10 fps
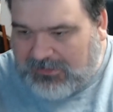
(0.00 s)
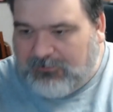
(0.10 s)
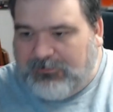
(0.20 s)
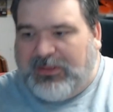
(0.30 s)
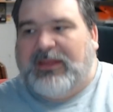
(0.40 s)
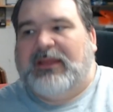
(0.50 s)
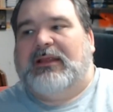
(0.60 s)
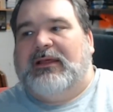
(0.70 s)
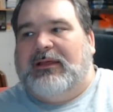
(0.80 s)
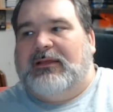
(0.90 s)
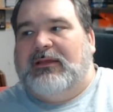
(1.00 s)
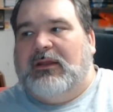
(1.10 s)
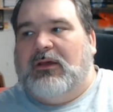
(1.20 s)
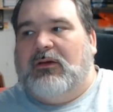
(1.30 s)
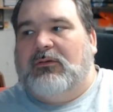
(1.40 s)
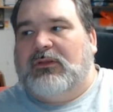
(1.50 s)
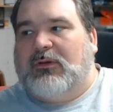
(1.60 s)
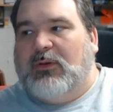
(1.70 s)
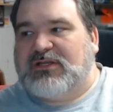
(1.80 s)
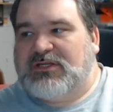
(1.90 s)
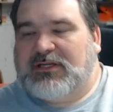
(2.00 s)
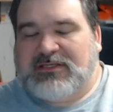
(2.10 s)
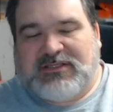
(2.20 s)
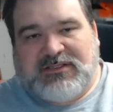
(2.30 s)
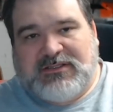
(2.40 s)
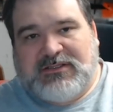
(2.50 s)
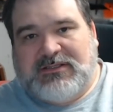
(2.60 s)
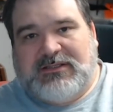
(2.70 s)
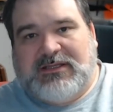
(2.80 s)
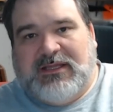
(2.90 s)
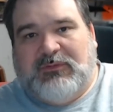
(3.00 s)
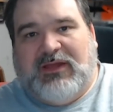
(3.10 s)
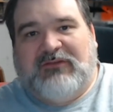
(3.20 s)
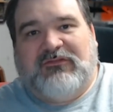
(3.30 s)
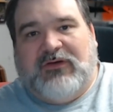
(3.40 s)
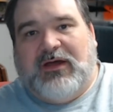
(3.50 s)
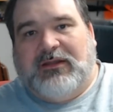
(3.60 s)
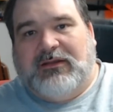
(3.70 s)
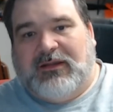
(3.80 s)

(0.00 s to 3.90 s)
but the question is, did we have fun?